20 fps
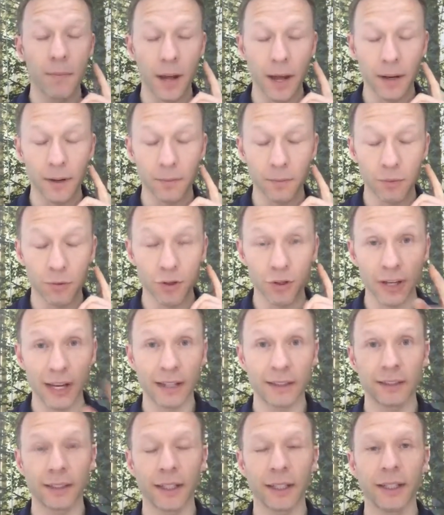and
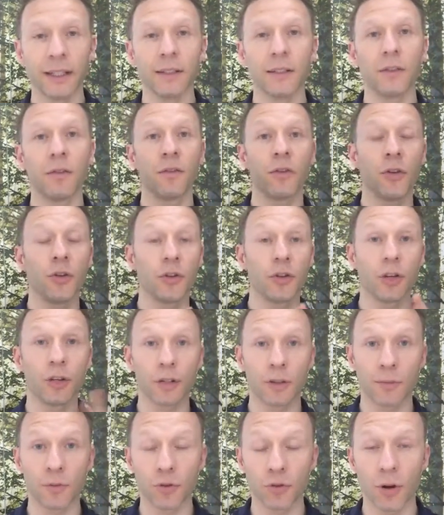projecting into the future
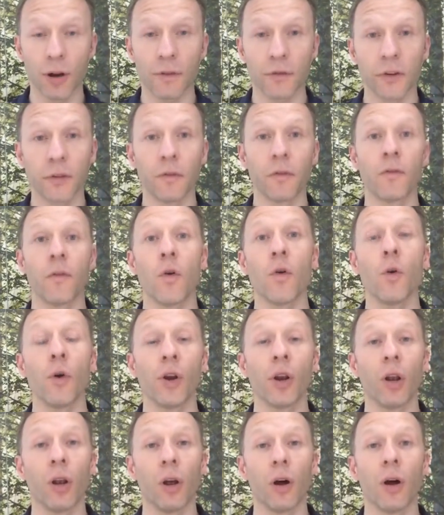because I'm driving
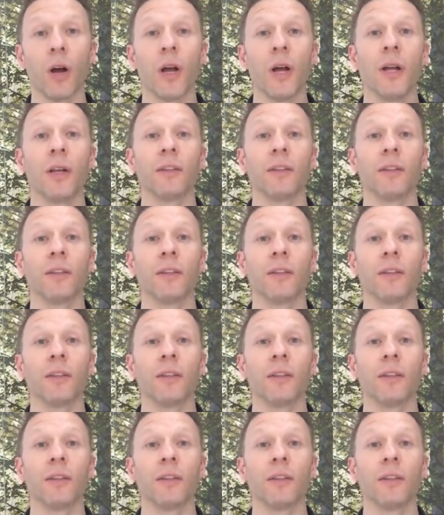forward a lot.